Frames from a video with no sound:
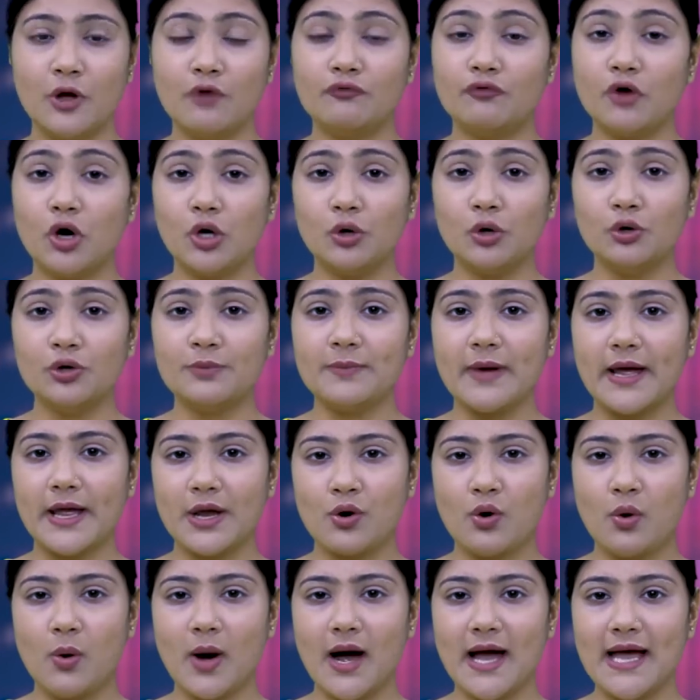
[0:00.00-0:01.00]
followed by
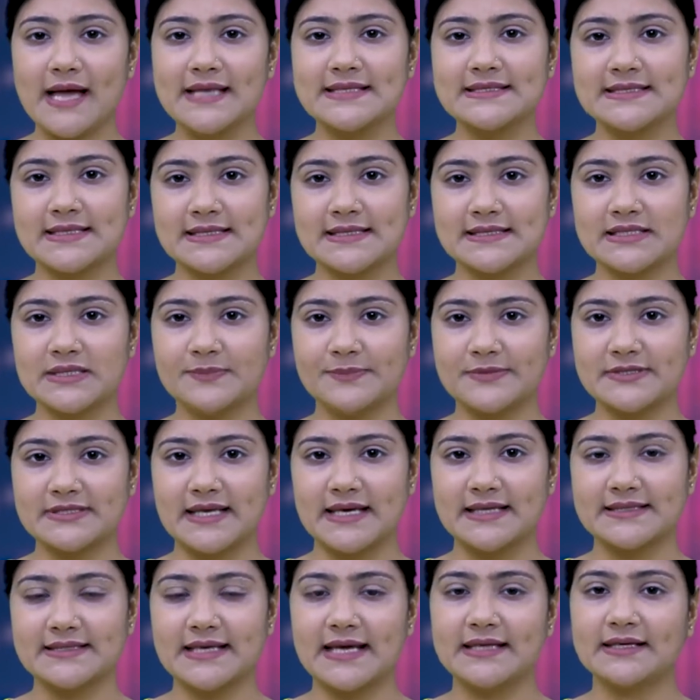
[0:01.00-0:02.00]
Goa at
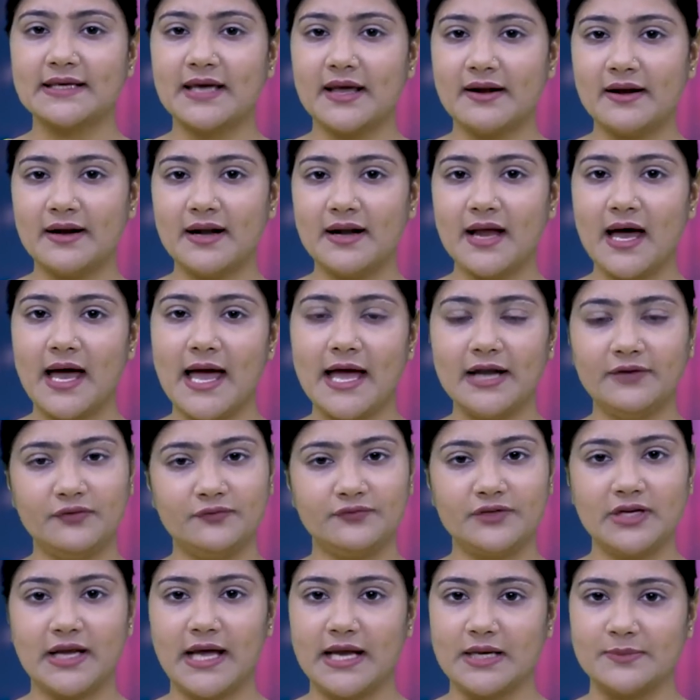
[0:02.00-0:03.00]
60% and Kerala at
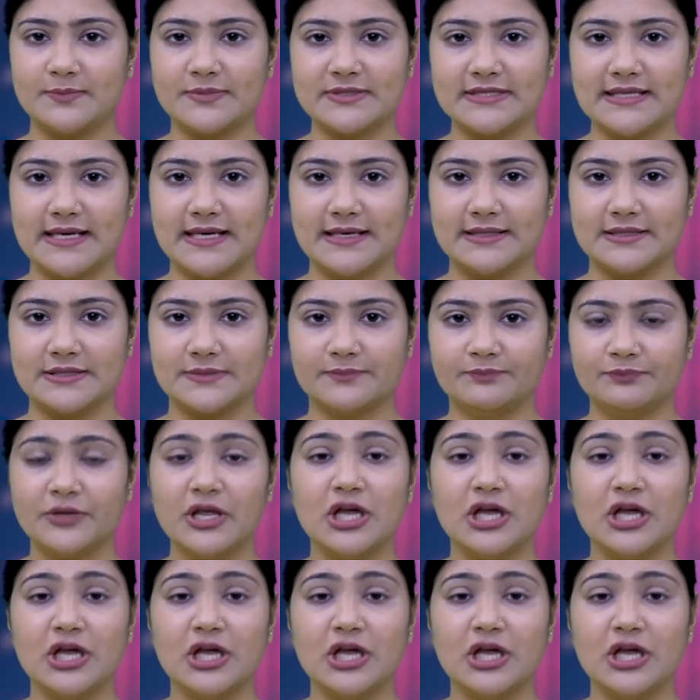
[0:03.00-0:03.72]
59%.